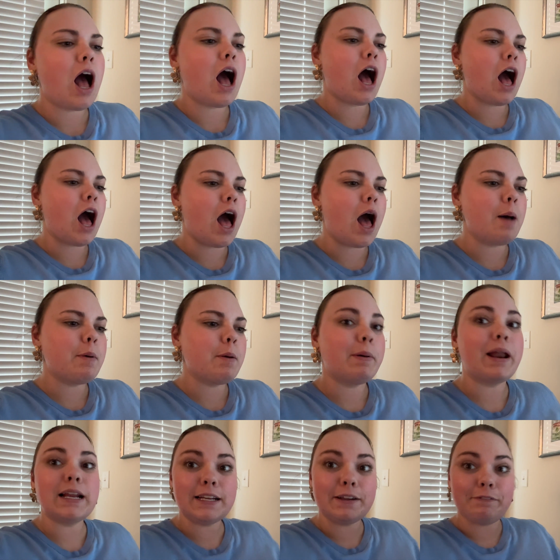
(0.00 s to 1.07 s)
But
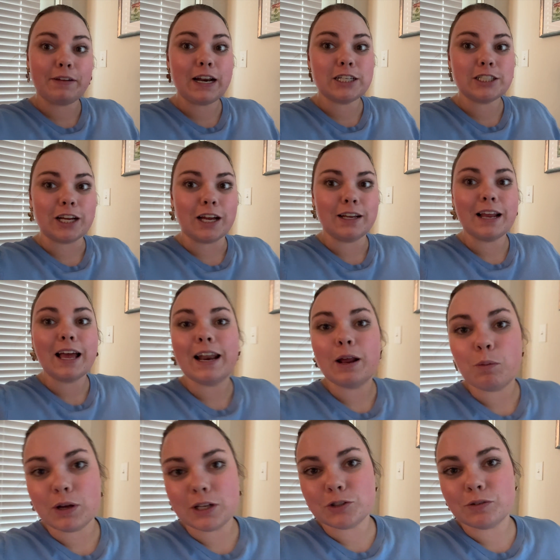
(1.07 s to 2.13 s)
I did finish it, and it
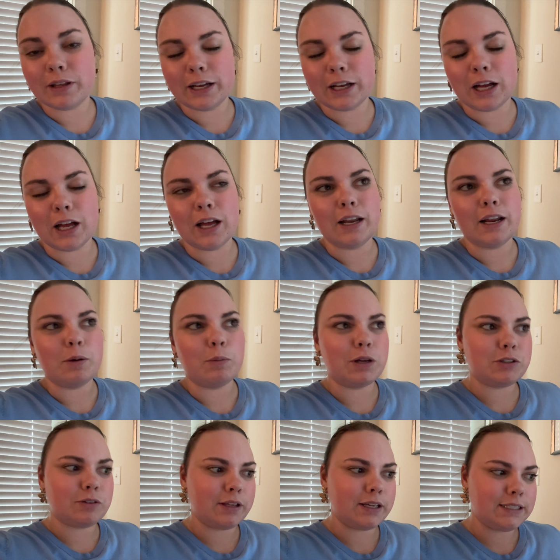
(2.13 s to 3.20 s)
was really good. It
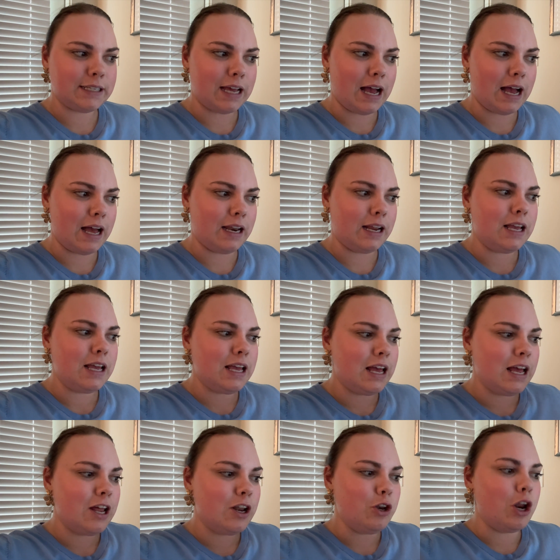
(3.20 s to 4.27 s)
was really sad,
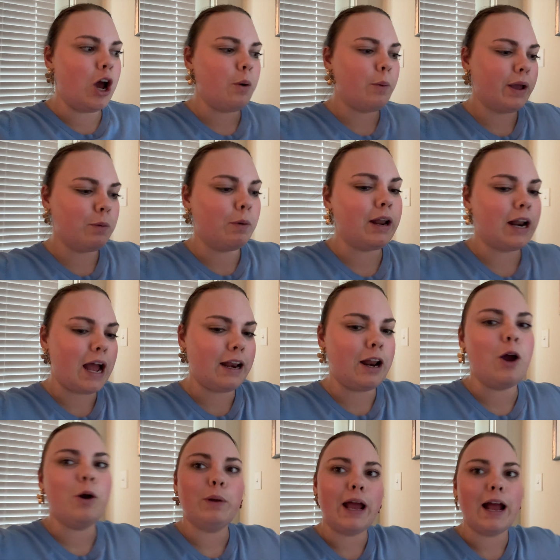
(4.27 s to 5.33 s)
knowing what I
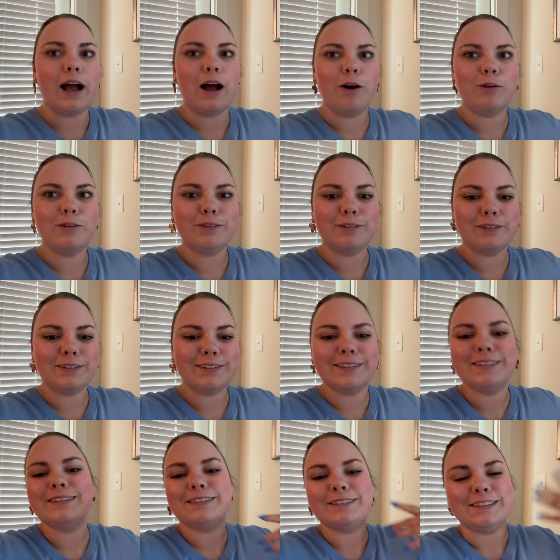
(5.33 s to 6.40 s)
know now,
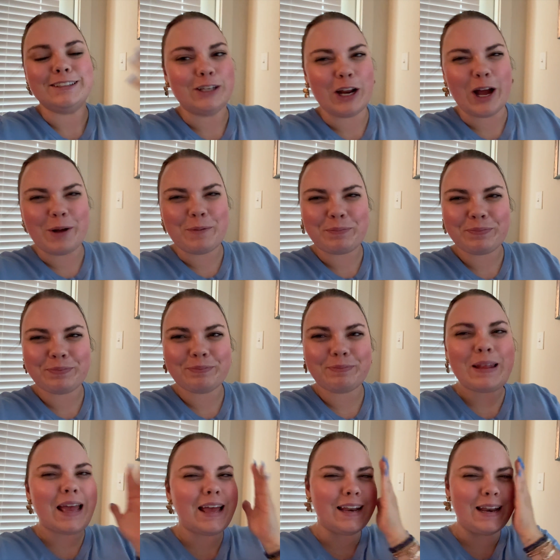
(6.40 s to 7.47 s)
you know?
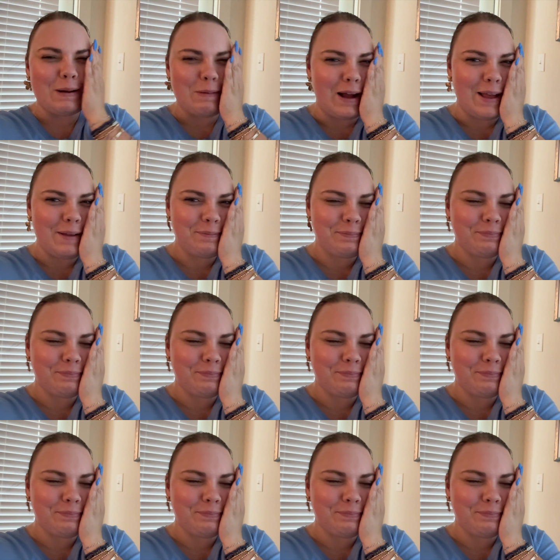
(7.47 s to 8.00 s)
Anyway.